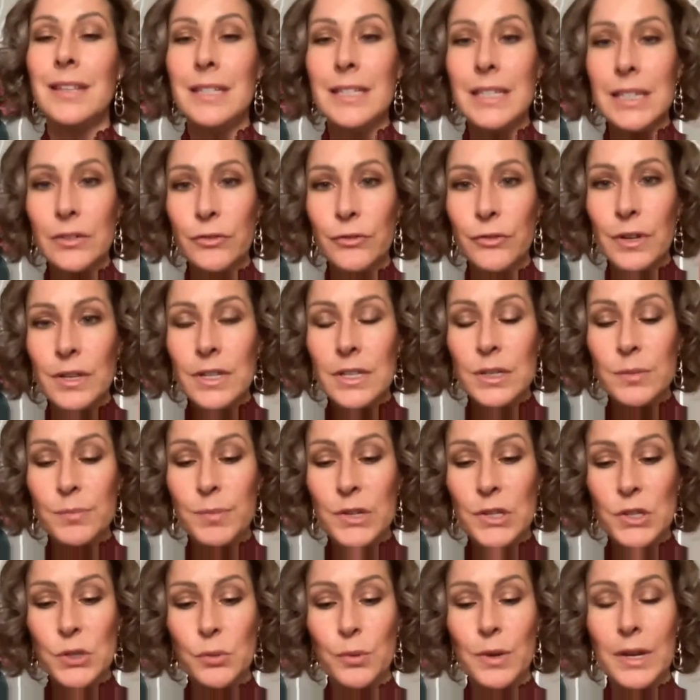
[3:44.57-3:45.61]
The difference
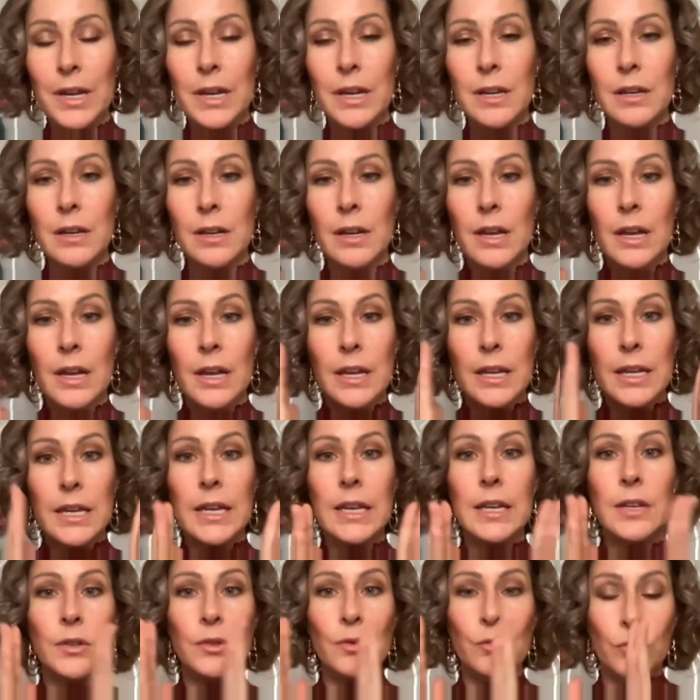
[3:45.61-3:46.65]
between
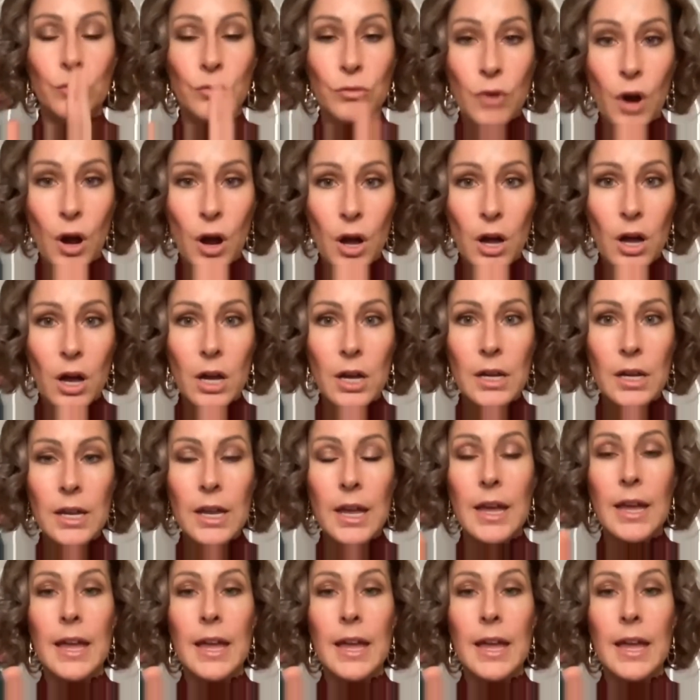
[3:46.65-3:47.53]
he's wrong